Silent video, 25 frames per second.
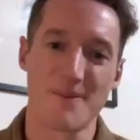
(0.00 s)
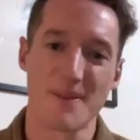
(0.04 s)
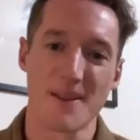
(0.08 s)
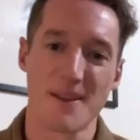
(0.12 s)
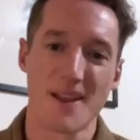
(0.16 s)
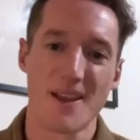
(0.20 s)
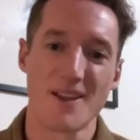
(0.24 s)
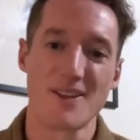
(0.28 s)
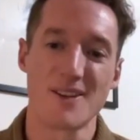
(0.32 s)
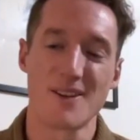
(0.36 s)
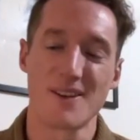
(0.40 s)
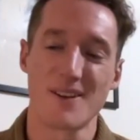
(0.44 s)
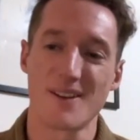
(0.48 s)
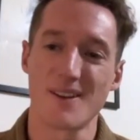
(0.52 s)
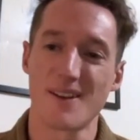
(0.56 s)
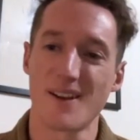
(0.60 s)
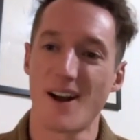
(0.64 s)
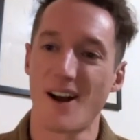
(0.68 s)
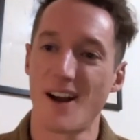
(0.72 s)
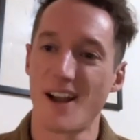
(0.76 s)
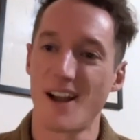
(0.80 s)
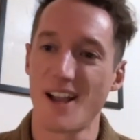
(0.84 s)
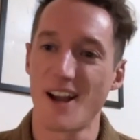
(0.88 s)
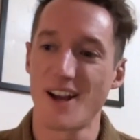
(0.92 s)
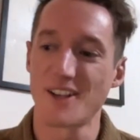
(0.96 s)

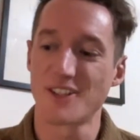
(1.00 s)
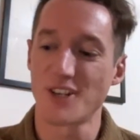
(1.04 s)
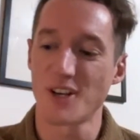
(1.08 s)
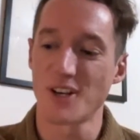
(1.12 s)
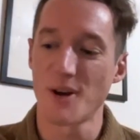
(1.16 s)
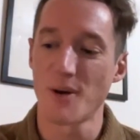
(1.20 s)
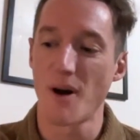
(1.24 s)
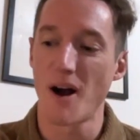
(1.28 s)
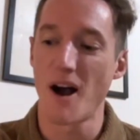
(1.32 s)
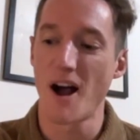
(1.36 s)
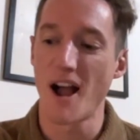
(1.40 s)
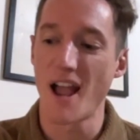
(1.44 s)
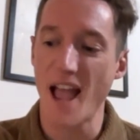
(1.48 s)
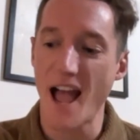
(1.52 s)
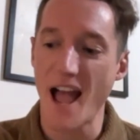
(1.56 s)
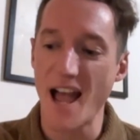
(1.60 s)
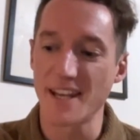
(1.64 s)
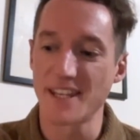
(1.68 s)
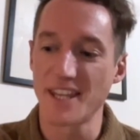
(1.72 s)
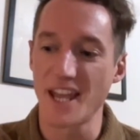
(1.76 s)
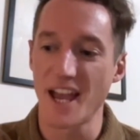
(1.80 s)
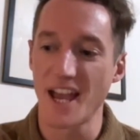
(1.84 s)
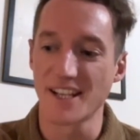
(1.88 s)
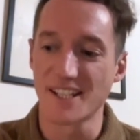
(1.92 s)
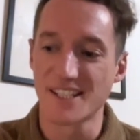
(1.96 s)
you know what? I
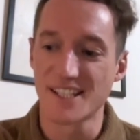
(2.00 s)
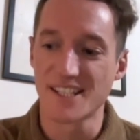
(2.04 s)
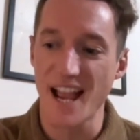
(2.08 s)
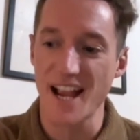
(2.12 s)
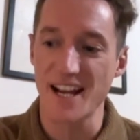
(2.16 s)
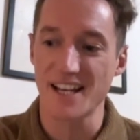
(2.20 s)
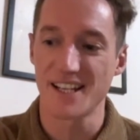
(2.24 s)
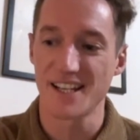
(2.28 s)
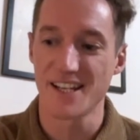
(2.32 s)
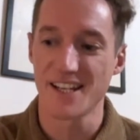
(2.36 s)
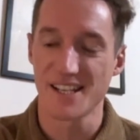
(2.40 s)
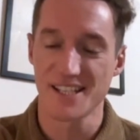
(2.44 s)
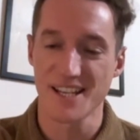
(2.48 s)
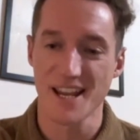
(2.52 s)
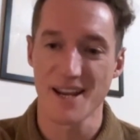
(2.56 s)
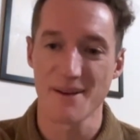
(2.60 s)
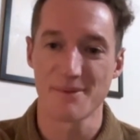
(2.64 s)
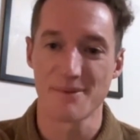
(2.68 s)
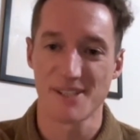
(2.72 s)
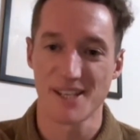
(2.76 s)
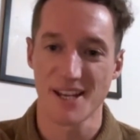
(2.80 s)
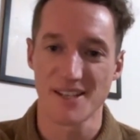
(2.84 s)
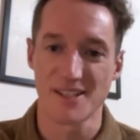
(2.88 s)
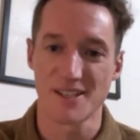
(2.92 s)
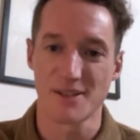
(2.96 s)
had exactly the same
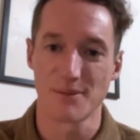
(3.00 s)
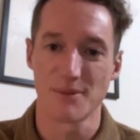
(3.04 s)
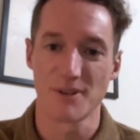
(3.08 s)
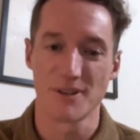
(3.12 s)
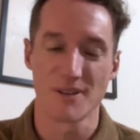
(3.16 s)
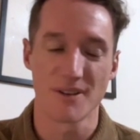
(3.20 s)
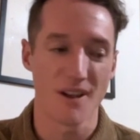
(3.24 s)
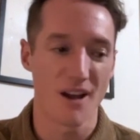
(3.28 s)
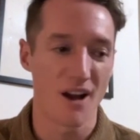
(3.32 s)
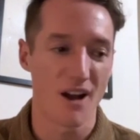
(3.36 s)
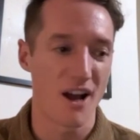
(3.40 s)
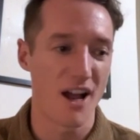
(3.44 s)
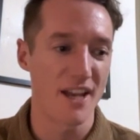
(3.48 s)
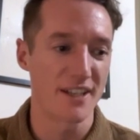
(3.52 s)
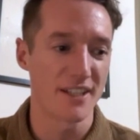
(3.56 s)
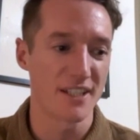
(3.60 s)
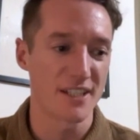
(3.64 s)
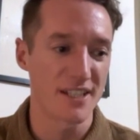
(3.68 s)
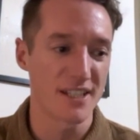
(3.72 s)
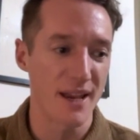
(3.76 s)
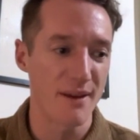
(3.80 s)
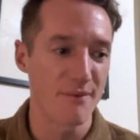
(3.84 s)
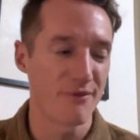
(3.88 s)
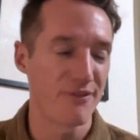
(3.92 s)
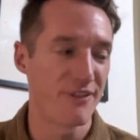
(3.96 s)
sentiment. I had the
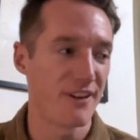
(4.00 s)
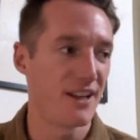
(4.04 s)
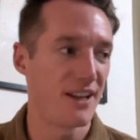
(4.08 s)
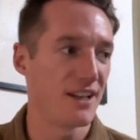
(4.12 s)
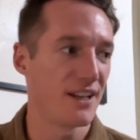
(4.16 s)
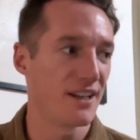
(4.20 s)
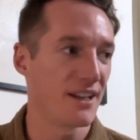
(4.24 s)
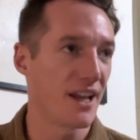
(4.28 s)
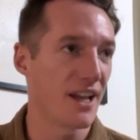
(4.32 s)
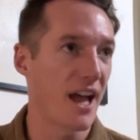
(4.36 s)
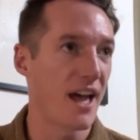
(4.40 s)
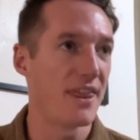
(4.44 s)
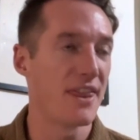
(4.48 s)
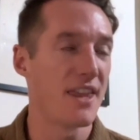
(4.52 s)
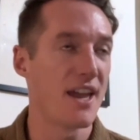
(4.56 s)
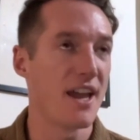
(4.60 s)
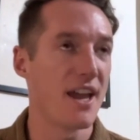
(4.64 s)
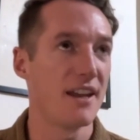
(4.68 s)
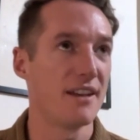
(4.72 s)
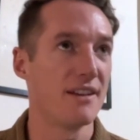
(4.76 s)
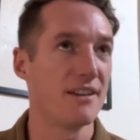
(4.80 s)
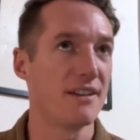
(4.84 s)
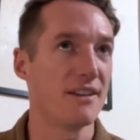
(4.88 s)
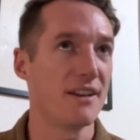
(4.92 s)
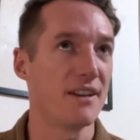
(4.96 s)
same feeling. And
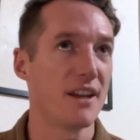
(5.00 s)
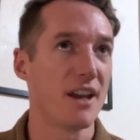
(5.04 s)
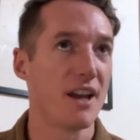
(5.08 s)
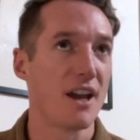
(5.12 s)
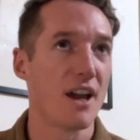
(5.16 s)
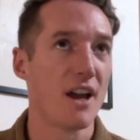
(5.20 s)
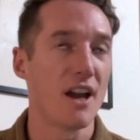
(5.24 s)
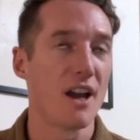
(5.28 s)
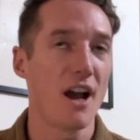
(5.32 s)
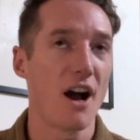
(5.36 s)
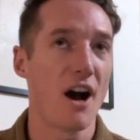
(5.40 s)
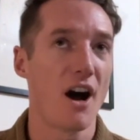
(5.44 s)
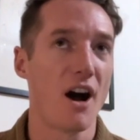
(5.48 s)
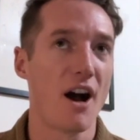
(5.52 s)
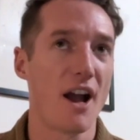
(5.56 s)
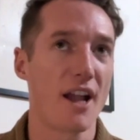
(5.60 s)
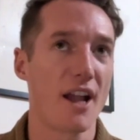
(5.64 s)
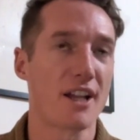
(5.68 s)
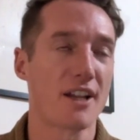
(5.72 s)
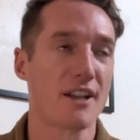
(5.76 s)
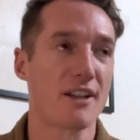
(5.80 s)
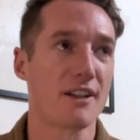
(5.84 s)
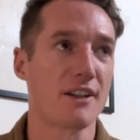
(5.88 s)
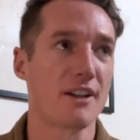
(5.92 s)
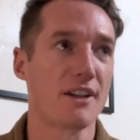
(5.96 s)
then I
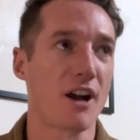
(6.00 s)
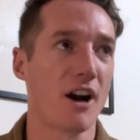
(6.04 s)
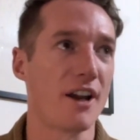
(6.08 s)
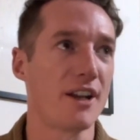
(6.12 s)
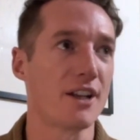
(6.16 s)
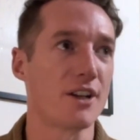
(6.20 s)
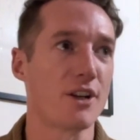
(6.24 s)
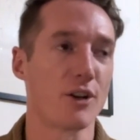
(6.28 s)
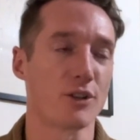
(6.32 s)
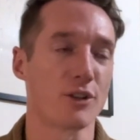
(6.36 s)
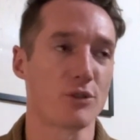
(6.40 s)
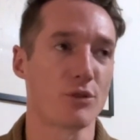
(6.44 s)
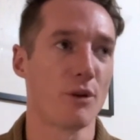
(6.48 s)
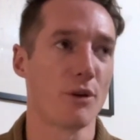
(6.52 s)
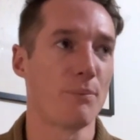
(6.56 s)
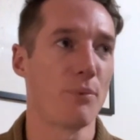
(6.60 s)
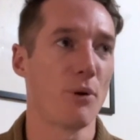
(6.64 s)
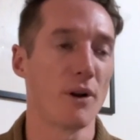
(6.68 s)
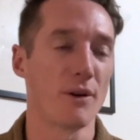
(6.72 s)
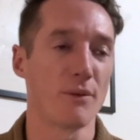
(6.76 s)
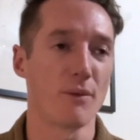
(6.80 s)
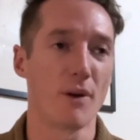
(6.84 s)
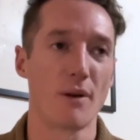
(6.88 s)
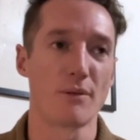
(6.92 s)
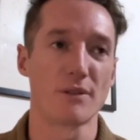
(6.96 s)
kind of got to a
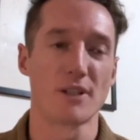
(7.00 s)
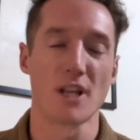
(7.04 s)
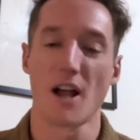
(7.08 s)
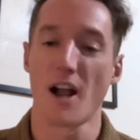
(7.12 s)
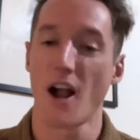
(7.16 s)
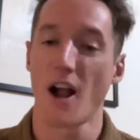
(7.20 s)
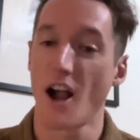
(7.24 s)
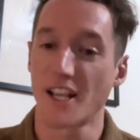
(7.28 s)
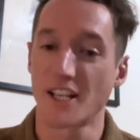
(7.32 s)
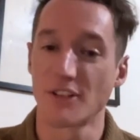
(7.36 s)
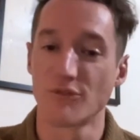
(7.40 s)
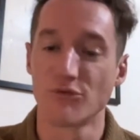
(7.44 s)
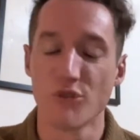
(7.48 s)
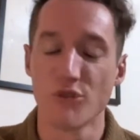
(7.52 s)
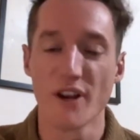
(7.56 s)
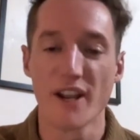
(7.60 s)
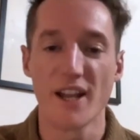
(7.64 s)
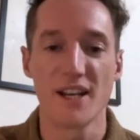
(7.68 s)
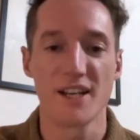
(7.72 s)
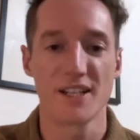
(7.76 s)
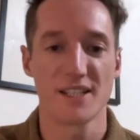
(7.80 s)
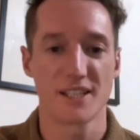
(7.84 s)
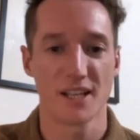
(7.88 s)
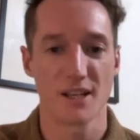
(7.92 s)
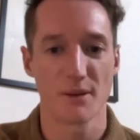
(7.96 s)
point where I was like, I could
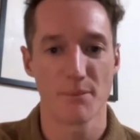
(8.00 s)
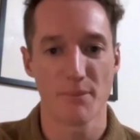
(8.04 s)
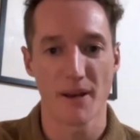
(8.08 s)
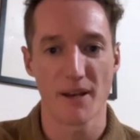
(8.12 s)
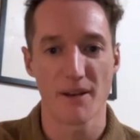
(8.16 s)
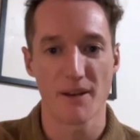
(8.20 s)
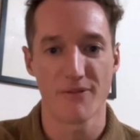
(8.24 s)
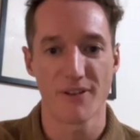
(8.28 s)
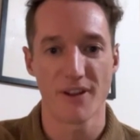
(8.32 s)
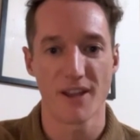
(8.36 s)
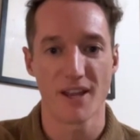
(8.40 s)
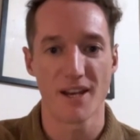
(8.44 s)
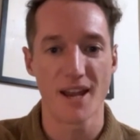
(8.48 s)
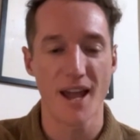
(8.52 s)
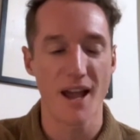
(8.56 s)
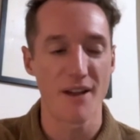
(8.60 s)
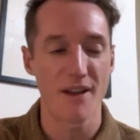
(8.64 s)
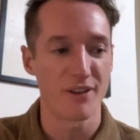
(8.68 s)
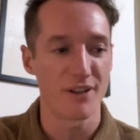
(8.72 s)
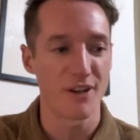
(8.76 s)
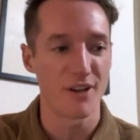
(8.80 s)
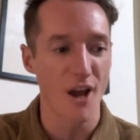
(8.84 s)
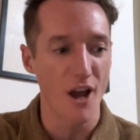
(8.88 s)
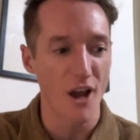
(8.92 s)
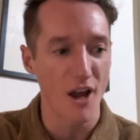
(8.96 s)
really see the benefit in
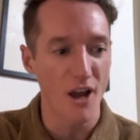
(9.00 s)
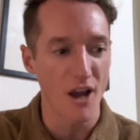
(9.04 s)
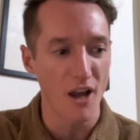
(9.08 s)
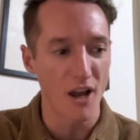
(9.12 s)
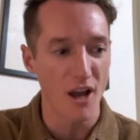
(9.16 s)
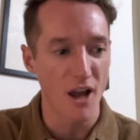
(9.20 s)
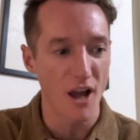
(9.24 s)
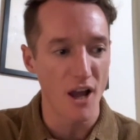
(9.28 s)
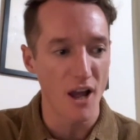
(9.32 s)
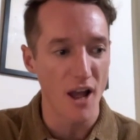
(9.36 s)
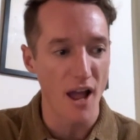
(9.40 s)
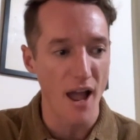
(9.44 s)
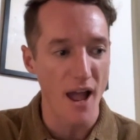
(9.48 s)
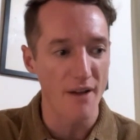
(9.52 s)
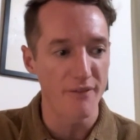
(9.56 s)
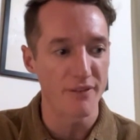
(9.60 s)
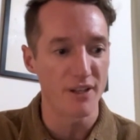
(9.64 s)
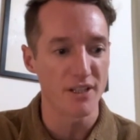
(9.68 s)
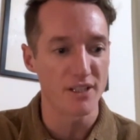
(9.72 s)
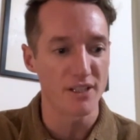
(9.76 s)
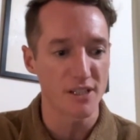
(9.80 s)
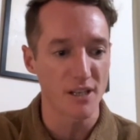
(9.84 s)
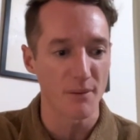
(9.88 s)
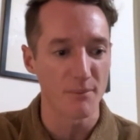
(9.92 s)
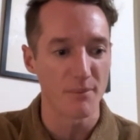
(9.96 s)

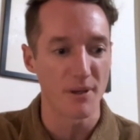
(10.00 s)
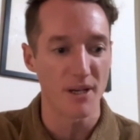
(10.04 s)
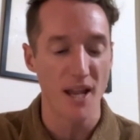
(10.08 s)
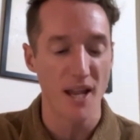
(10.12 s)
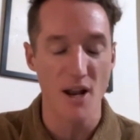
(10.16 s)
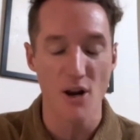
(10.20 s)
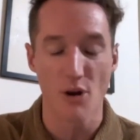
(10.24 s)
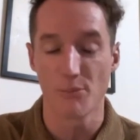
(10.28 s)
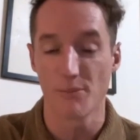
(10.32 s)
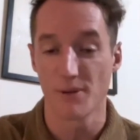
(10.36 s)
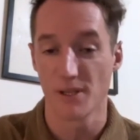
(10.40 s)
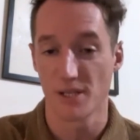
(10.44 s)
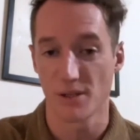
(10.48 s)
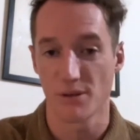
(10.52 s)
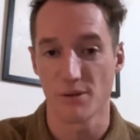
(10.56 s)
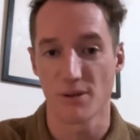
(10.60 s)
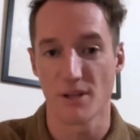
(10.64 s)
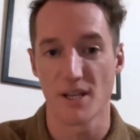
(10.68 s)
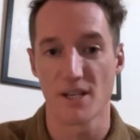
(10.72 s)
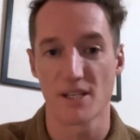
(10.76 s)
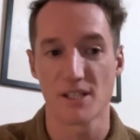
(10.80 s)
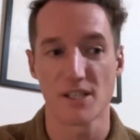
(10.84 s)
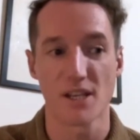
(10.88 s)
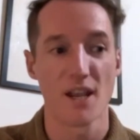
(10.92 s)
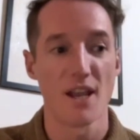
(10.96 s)
having somebody help me do
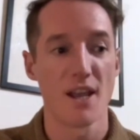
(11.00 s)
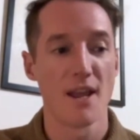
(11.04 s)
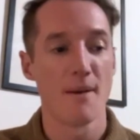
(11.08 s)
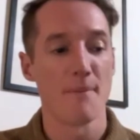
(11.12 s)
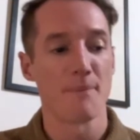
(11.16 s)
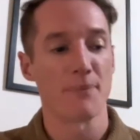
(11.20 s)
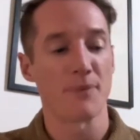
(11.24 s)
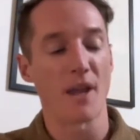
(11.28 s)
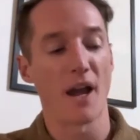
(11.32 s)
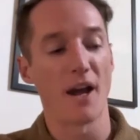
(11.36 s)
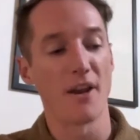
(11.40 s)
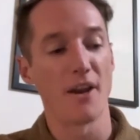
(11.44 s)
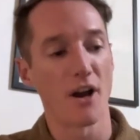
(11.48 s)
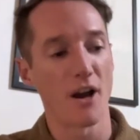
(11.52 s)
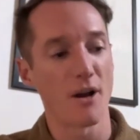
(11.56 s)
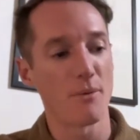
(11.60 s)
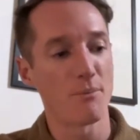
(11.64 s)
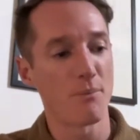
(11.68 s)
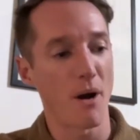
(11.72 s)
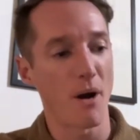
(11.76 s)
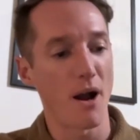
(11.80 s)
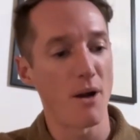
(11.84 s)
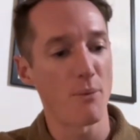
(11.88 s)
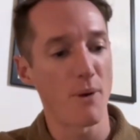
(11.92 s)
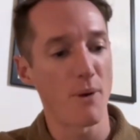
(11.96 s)
this. And I